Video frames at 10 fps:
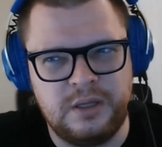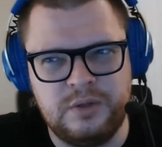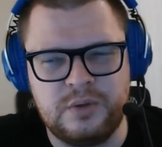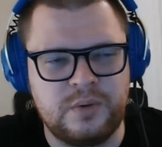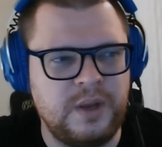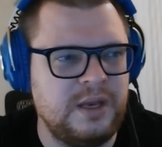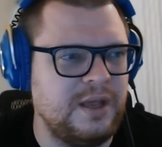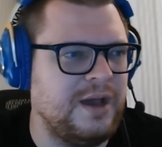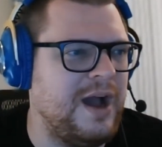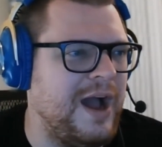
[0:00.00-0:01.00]
to create a
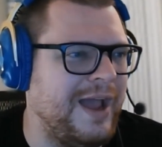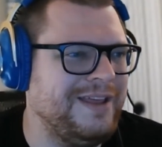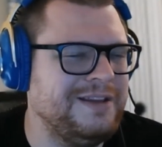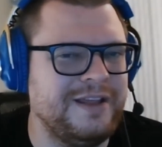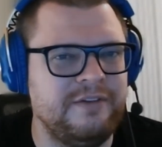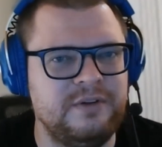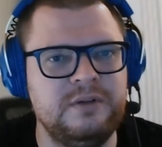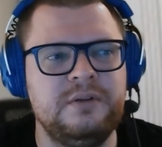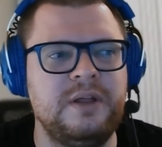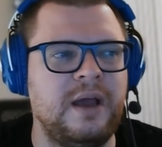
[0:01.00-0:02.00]
high
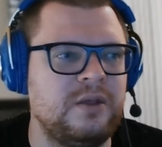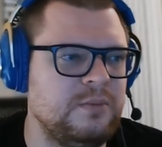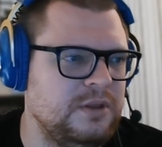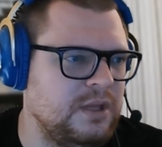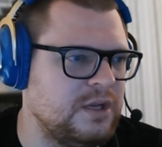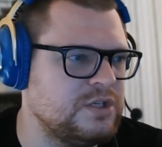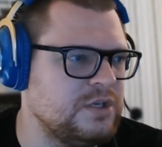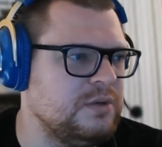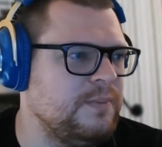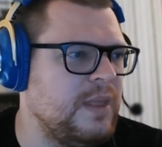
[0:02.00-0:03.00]
level
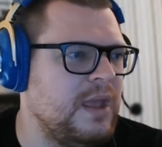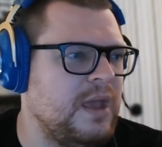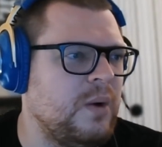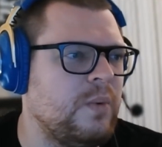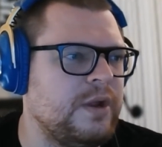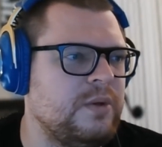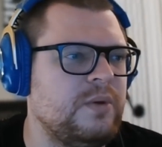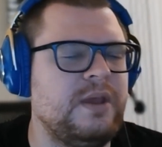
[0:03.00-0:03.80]
documentation where you